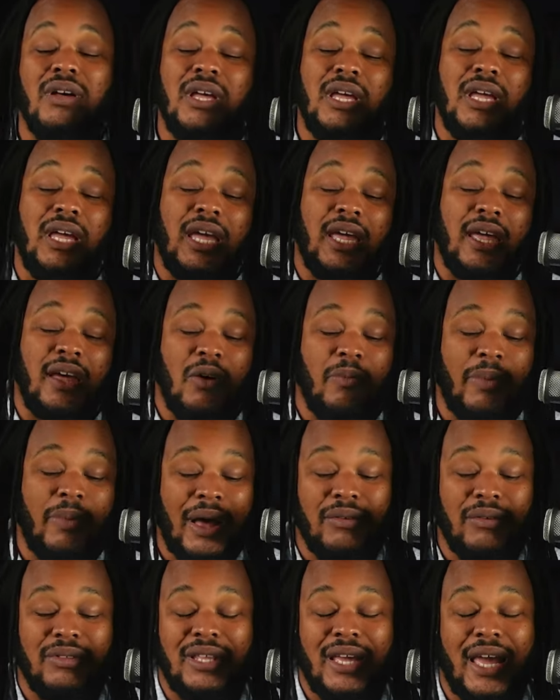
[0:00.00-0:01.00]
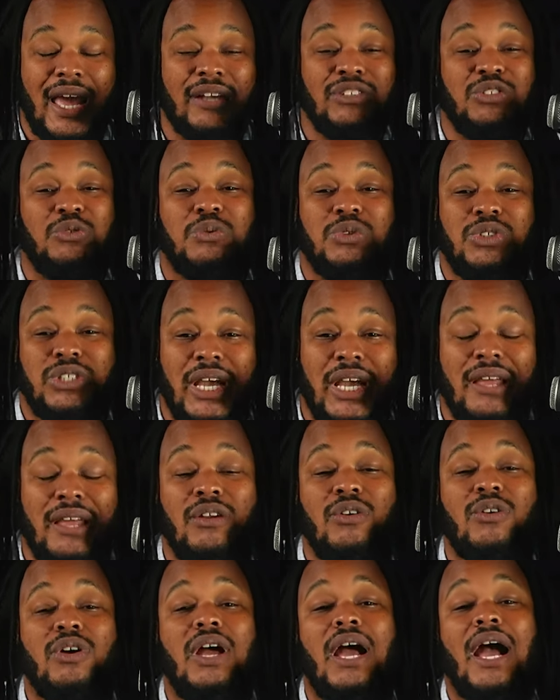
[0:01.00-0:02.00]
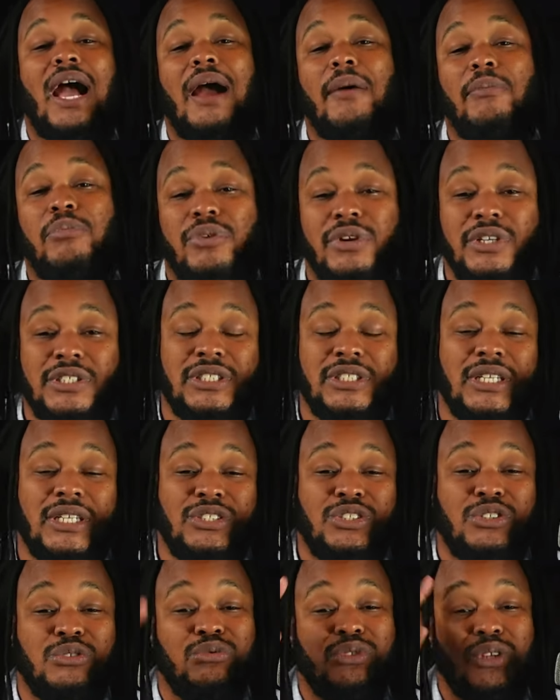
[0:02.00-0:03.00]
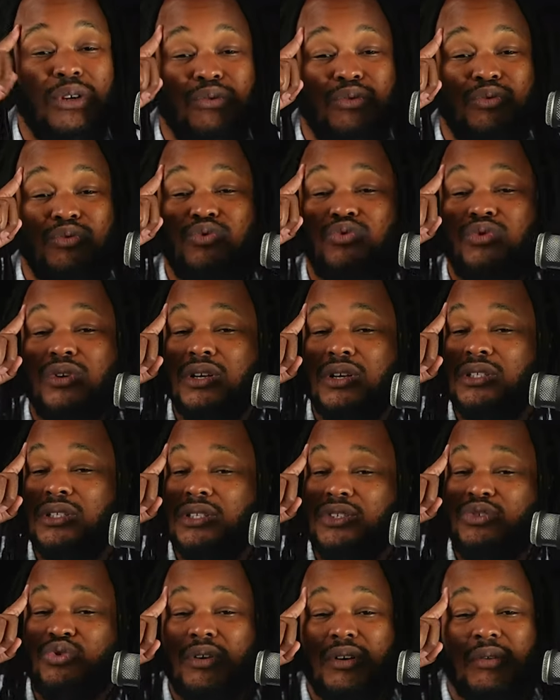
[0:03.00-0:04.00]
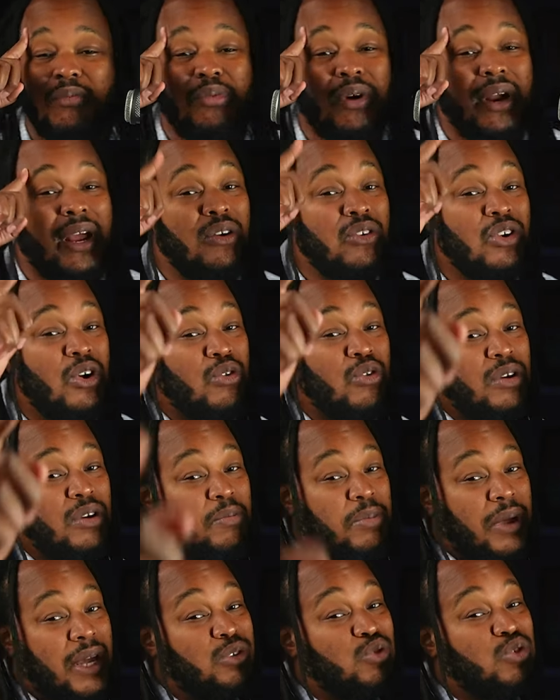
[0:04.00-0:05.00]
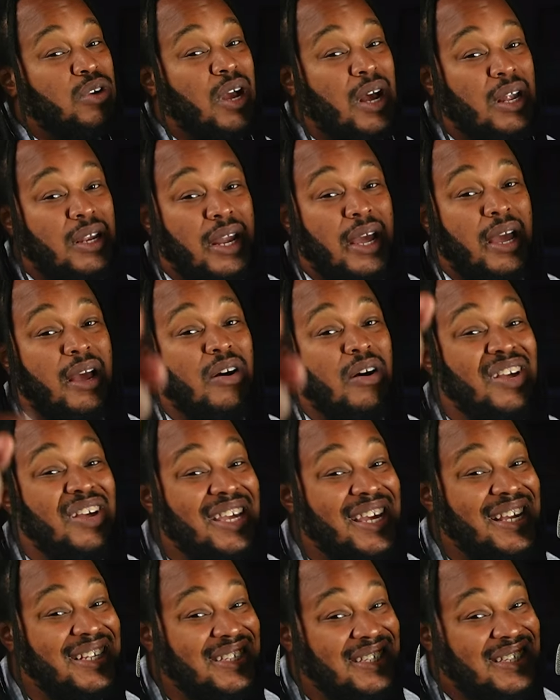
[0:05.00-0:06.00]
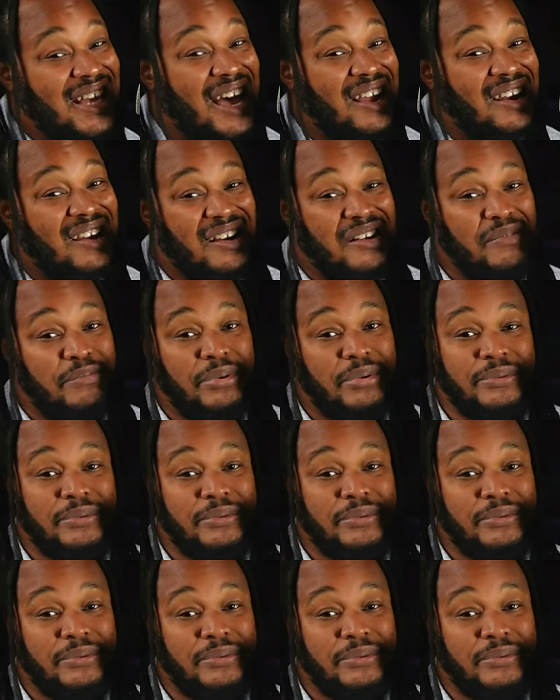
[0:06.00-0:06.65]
and help out the actual channel, I appreciate you. Don't do drugs. It's Trucker Brown. Go to the Patreon now and sign up.